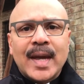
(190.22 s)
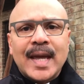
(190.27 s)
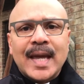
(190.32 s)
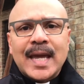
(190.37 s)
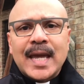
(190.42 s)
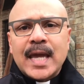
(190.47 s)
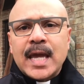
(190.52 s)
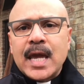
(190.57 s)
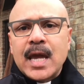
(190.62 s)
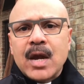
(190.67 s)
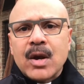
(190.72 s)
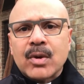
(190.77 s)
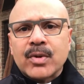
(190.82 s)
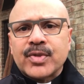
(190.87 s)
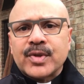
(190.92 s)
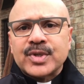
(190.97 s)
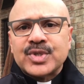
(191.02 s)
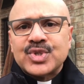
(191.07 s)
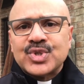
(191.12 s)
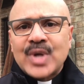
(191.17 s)
hear
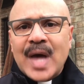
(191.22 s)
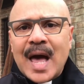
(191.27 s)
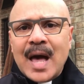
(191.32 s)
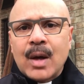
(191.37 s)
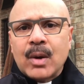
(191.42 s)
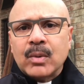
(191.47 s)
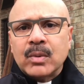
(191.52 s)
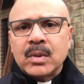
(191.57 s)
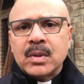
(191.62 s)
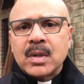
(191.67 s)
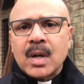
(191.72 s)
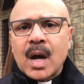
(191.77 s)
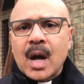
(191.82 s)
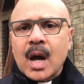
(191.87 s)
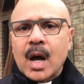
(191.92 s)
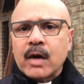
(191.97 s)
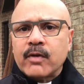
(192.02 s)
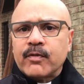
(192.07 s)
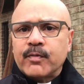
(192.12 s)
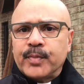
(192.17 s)
the sound
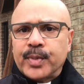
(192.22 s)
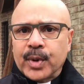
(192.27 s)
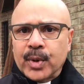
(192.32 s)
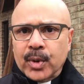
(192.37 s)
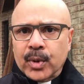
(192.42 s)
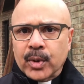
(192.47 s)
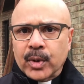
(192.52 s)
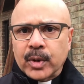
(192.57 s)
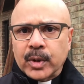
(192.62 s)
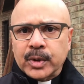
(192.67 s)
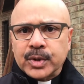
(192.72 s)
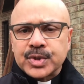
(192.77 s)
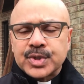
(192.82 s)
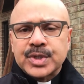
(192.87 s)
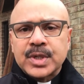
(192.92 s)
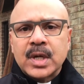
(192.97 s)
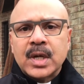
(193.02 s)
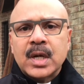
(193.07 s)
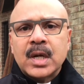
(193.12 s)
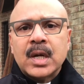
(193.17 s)
of
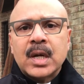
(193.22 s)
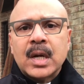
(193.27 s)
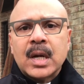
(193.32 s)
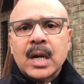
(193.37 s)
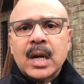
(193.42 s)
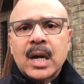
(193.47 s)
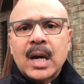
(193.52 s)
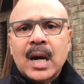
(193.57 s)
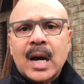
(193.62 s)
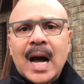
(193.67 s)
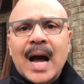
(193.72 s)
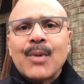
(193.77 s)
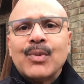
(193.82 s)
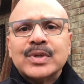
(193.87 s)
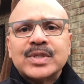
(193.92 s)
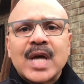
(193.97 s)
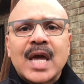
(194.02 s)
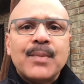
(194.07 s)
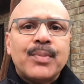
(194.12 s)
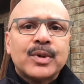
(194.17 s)
birds. I
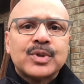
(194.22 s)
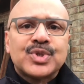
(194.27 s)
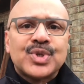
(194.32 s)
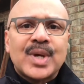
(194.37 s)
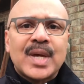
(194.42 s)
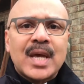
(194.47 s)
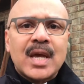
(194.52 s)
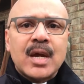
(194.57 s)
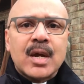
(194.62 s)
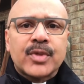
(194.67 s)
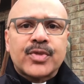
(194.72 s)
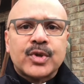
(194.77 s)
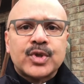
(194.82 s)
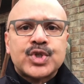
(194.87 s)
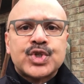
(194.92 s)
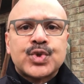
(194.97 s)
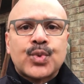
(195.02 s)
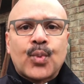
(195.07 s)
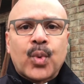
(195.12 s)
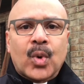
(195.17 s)
was able to hear the
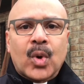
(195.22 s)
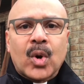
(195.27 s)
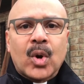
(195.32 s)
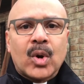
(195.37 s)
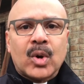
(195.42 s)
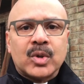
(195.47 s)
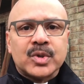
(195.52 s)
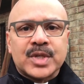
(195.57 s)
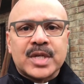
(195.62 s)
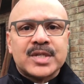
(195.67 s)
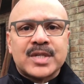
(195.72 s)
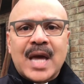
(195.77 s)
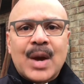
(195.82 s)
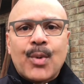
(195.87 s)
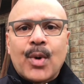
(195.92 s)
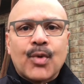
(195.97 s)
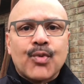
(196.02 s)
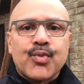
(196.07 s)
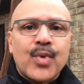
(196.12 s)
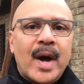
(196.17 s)
squirrels as they
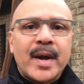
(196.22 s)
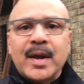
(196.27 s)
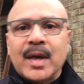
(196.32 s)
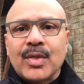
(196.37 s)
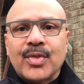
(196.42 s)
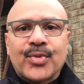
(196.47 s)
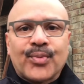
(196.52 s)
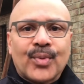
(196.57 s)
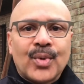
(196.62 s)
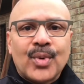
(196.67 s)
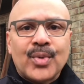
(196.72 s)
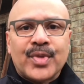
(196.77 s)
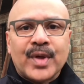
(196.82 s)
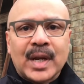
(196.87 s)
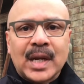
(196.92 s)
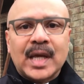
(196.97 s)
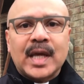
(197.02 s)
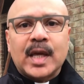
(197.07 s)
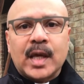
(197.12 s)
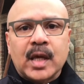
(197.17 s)
were running through
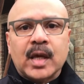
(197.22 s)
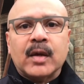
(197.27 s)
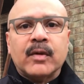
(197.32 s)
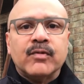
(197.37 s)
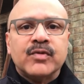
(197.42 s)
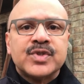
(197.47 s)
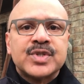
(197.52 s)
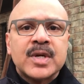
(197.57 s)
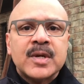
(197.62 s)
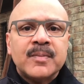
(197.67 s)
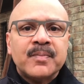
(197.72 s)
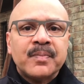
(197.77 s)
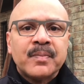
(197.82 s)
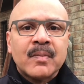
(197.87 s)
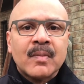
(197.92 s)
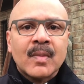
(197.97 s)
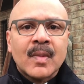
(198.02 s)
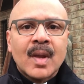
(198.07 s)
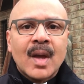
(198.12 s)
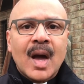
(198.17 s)
the leaves.
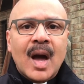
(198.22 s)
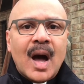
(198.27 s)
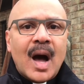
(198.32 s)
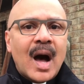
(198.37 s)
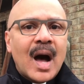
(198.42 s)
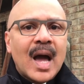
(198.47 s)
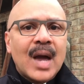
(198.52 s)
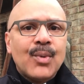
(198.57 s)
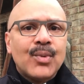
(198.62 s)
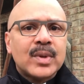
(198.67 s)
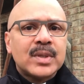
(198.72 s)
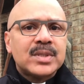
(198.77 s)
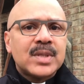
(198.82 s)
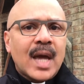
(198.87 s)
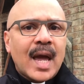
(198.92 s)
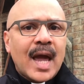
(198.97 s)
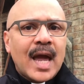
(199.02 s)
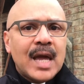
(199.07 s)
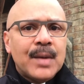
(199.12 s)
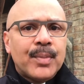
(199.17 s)
I was
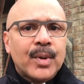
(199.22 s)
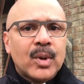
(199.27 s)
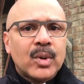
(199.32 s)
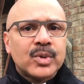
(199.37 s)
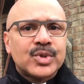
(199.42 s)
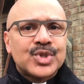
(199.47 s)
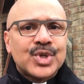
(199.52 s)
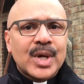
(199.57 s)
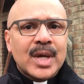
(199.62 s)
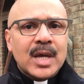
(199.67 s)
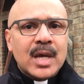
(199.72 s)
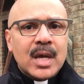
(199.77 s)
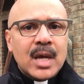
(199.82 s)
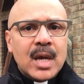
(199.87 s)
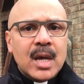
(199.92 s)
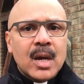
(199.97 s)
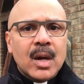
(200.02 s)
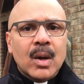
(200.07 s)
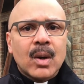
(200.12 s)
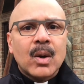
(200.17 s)
able to
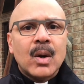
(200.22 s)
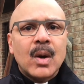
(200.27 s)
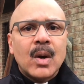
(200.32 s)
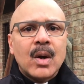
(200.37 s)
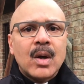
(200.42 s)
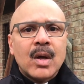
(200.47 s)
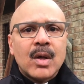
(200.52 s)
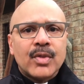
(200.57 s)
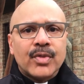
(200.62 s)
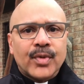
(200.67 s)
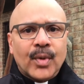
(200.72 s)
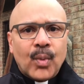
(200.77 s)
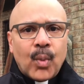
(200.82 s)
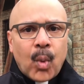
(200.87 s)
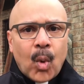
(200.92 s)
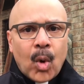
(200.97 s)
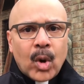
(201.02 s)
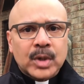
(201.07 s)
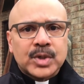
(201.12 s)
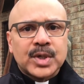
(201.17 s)
hear the
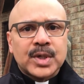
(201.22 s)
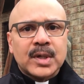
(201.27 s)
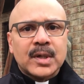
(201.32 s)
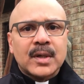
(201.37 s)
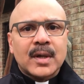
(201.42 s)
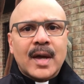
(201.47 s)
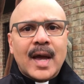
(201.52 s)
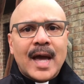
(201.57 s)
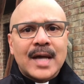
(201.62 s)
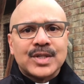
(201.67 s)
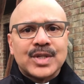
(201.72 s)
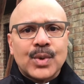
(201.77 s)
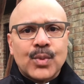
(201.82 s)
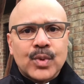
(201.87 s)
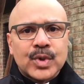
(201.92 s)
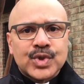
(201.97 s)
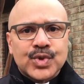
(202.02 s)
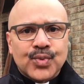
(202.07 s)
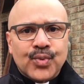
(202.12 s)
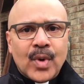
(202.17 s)
water as it
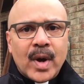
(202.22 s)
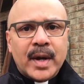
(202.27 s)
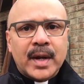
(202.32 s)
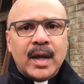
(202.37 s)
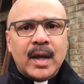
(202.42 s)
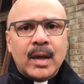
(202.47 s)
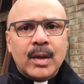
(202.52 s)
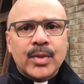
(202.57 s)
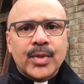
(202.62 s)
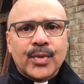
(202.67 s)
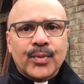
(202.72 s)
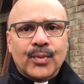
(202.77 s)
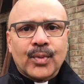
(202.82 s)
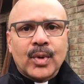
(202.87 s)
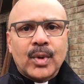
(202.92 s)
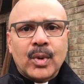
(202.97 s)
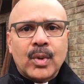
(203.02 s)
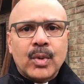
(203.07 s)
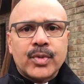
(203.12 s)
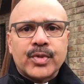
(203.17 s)
was running
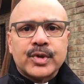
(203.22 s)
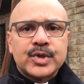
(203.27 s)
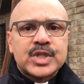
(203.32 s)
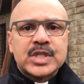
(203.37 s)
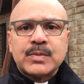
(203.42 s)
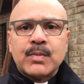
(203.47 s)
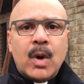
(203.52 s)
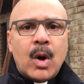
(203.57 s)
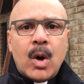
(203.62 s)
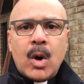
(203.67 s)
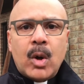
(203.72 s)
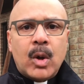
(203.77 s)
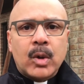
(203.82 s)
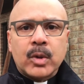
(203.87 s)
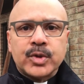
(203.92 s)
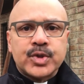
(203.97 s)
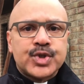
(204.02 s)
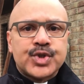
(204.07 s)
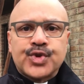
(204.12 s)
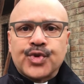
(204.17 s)
through the
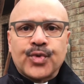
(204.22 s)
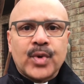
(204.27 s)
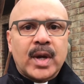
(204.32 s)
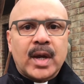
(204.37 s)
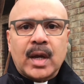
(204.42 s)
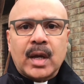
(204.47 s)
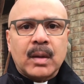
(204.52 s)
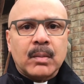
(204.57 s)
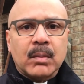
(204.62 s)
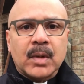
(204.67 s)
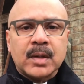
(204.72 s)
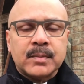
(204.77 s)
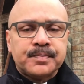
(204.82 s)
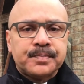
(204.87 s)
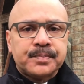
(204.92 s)
small stream.